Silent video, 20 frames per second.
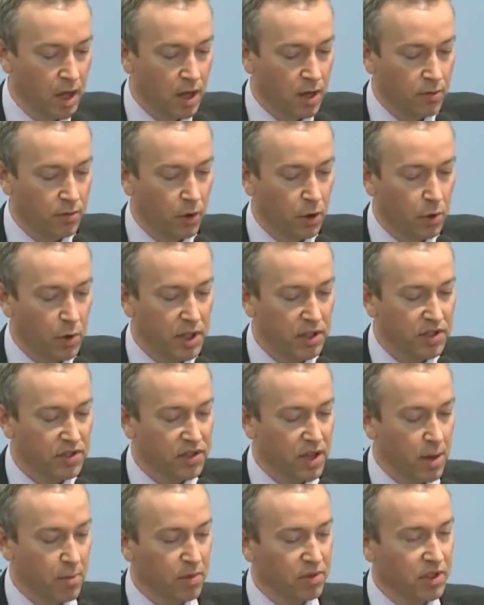Following
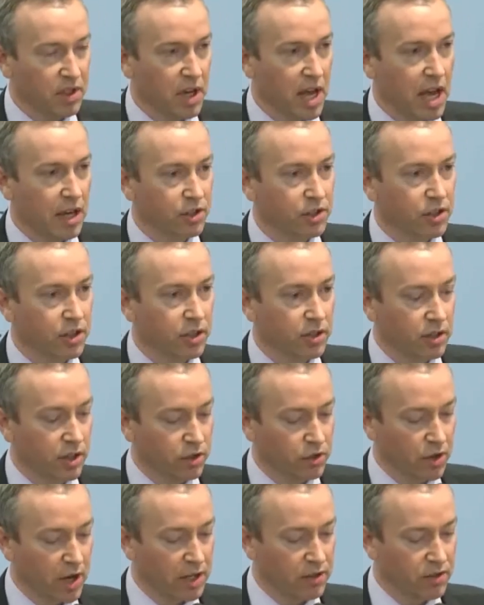December's election, the
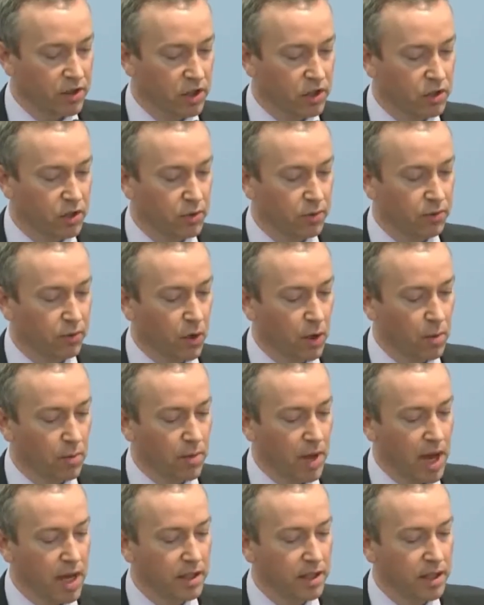transition
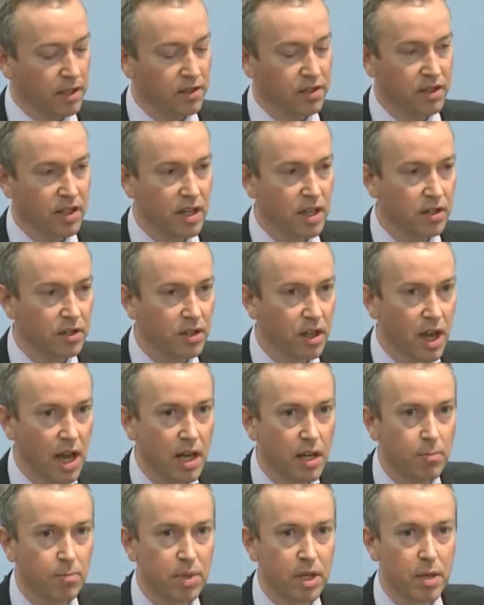from NDC to
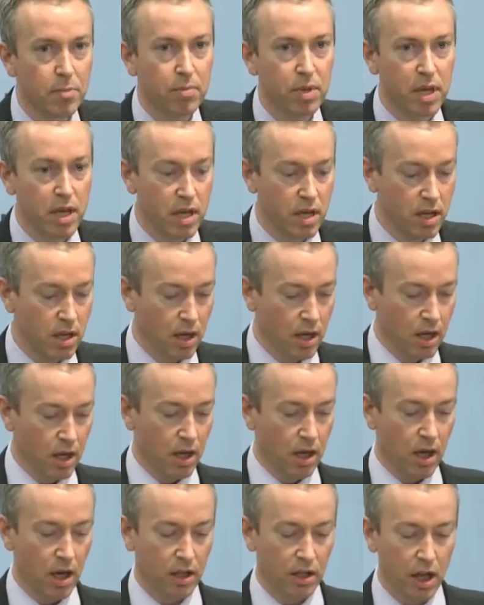NPP
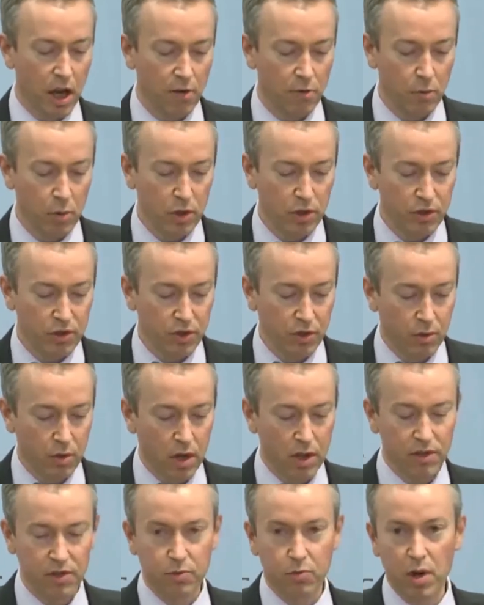government
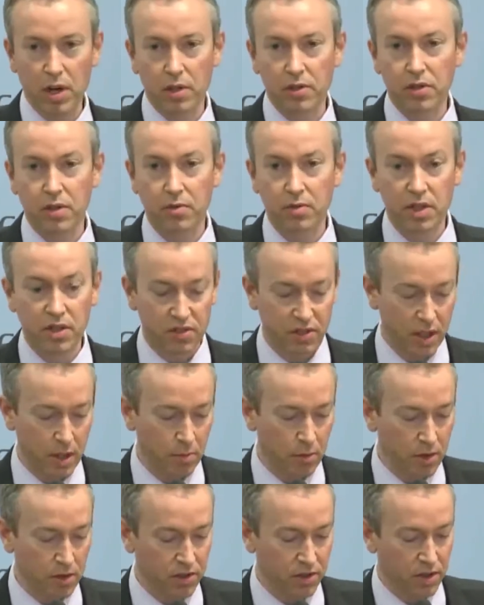was relatively
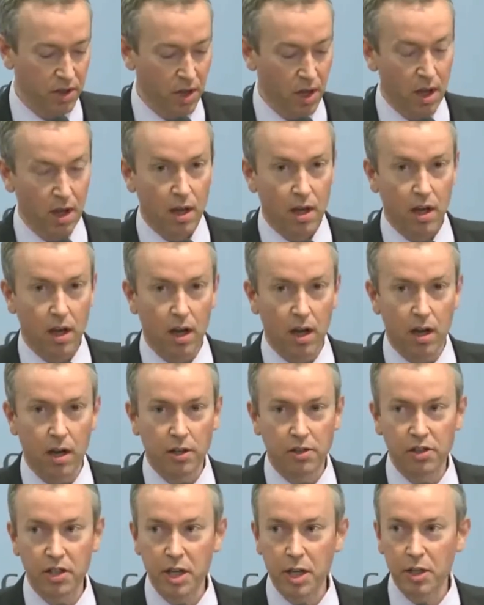seamless.
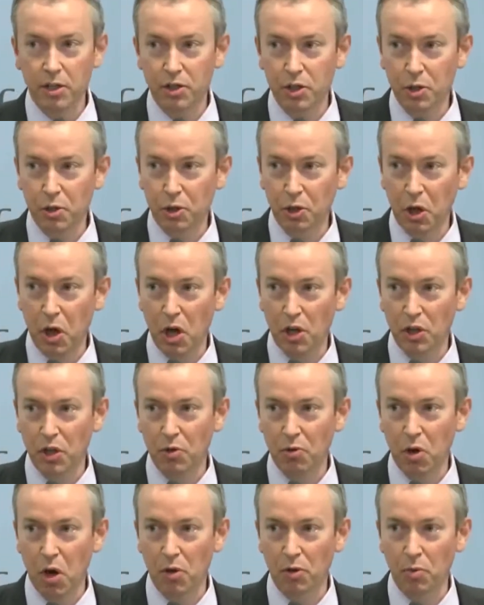Indeed, you could
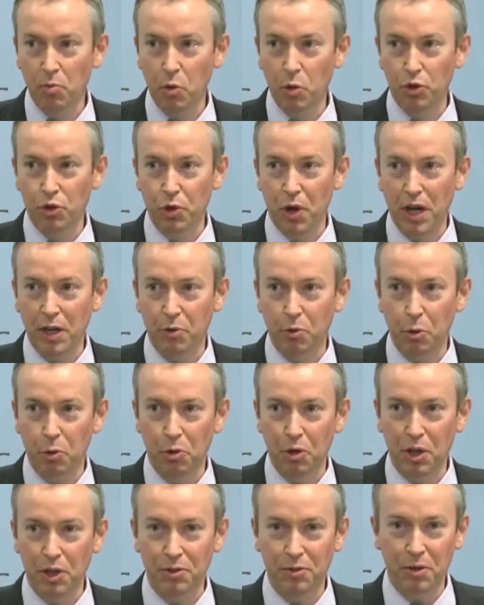argue rather more tranquil
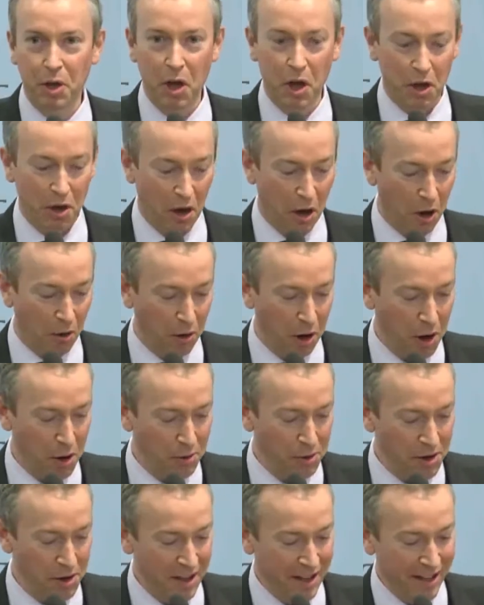than our own